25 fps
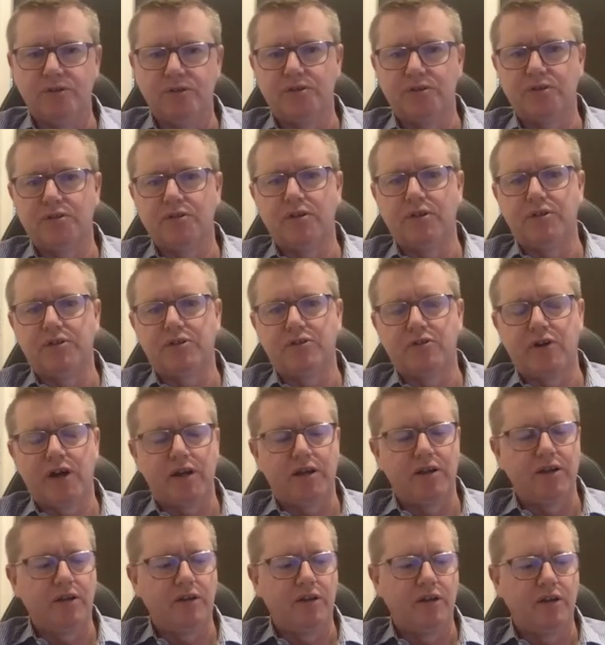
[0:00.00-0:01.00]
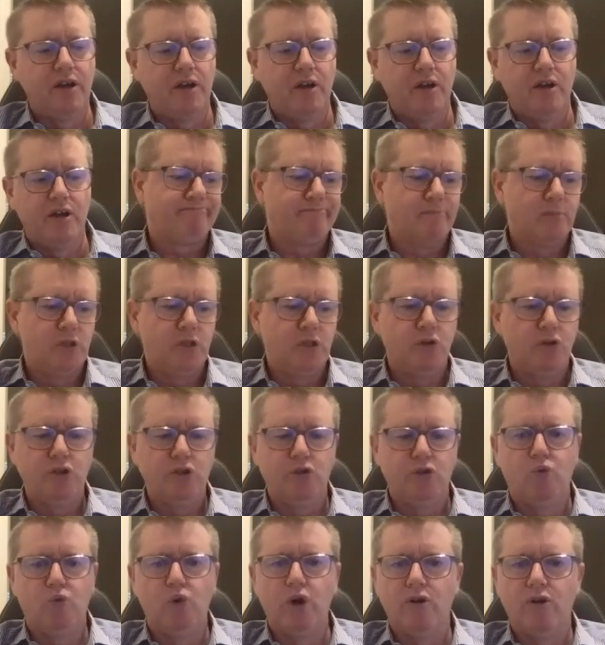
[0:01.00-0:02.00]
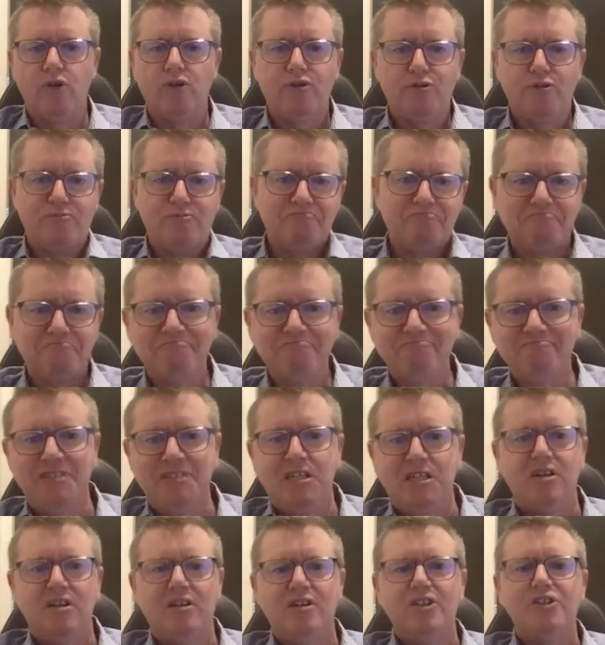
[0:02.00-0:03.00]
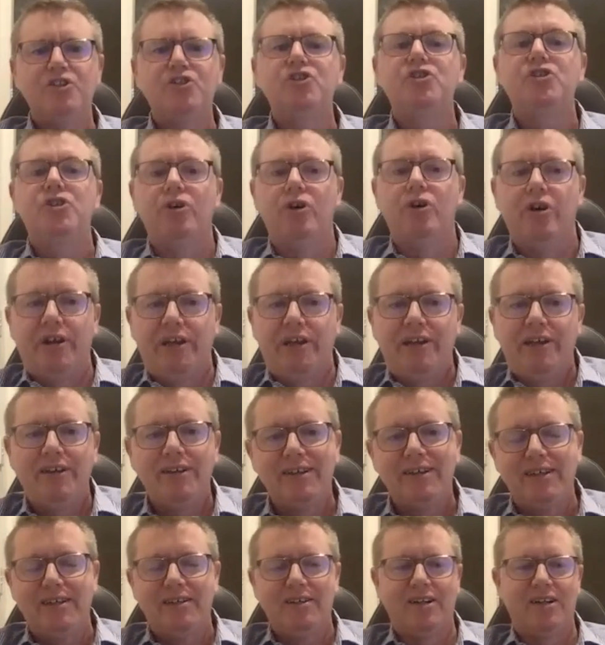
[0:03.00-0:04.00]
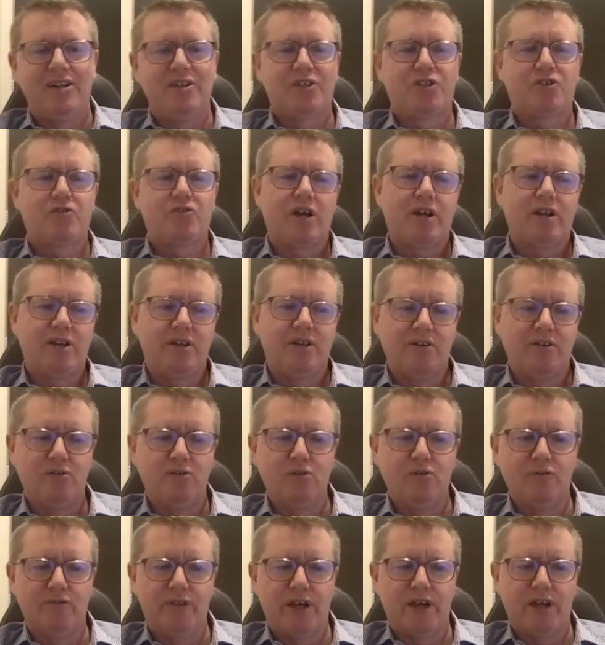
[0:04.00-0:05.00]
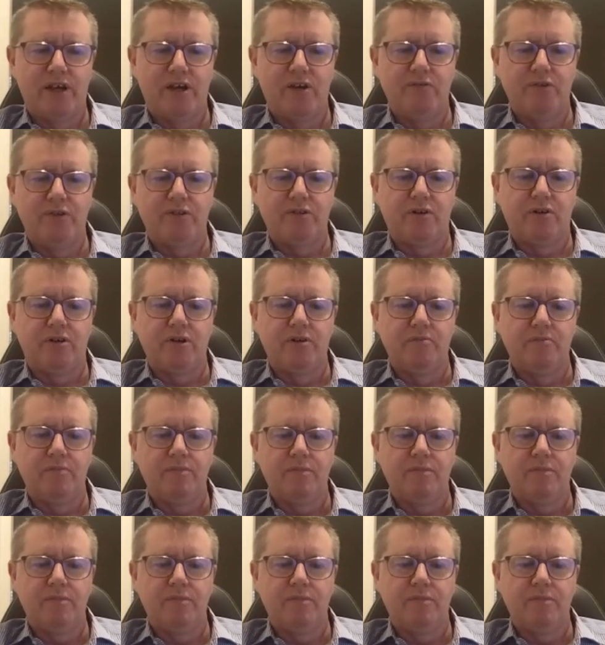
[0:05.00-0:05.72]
It's tracking your wealth journey. It's tracking all of that over time.